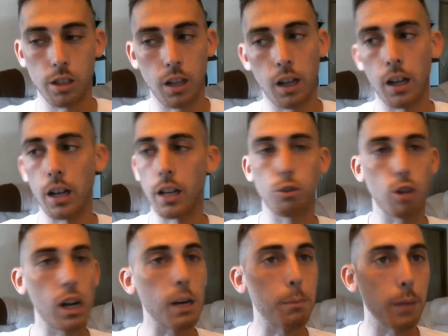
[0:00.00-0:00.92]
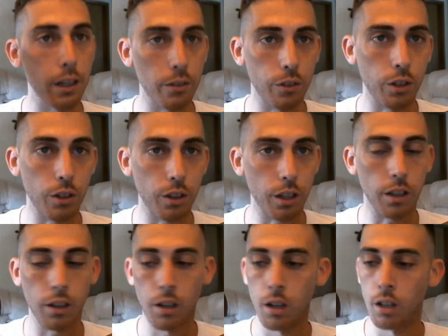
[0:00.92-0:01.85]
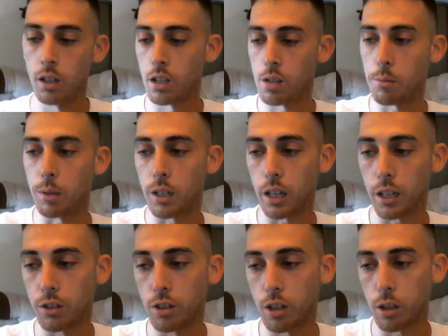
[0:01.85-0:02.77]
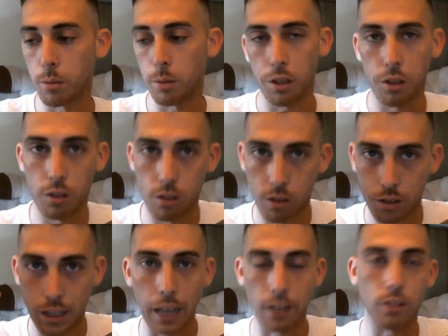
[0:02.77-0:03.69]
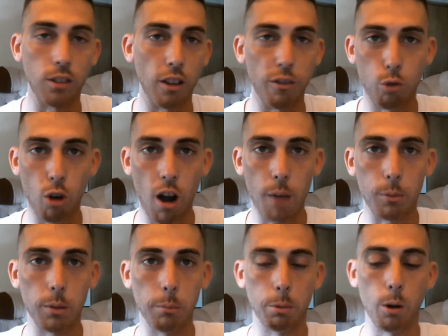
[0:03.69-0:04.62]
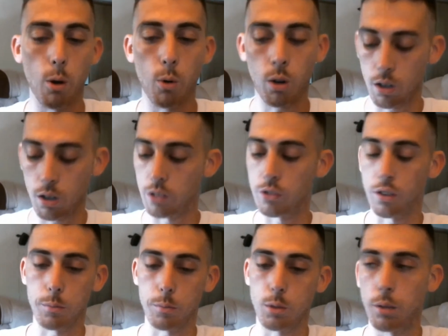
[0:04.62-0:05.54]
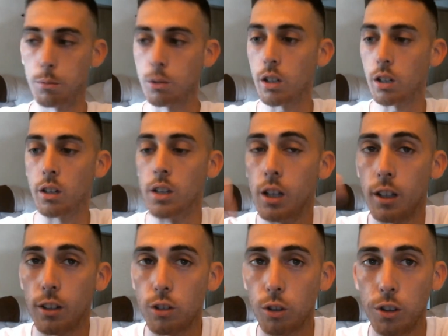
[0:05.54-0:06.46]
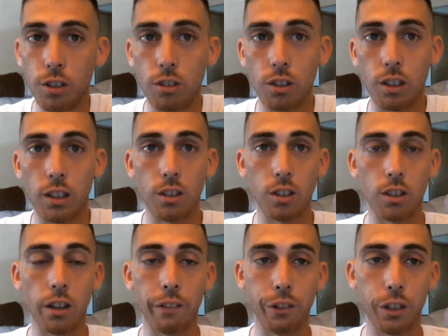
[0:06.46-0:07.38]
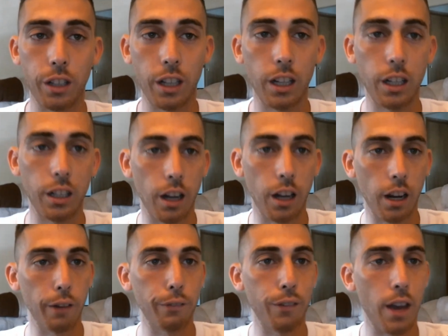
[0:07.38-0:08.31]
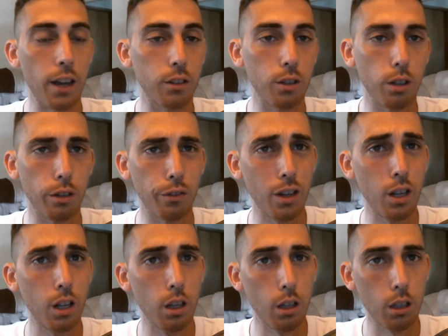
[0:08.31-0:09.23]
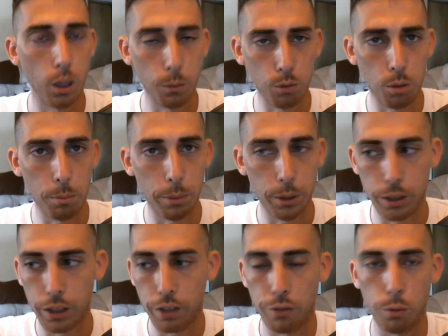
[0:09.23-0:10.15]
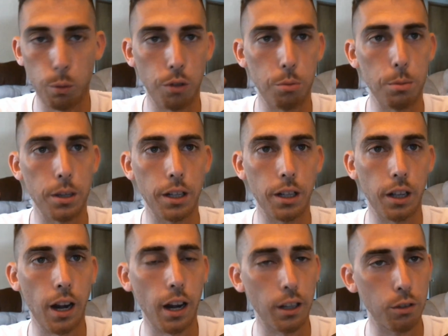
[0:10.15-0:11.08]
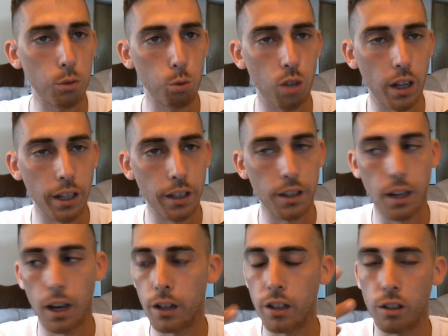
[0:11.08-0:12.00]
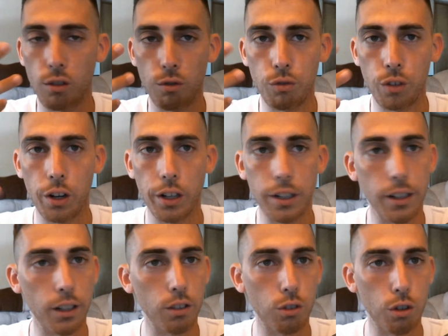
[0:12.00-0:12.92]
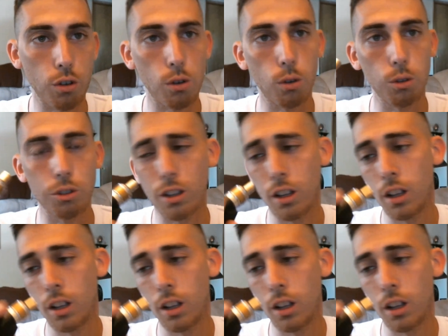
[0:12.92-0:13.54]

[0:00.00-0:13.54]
I drop everything. I mean, I couldn't tell you how many tanks I've dropped and broke because I'm clumsy. So this is definitely hitting a factor of comfortability with me, and I do like that. It's very nice to hold.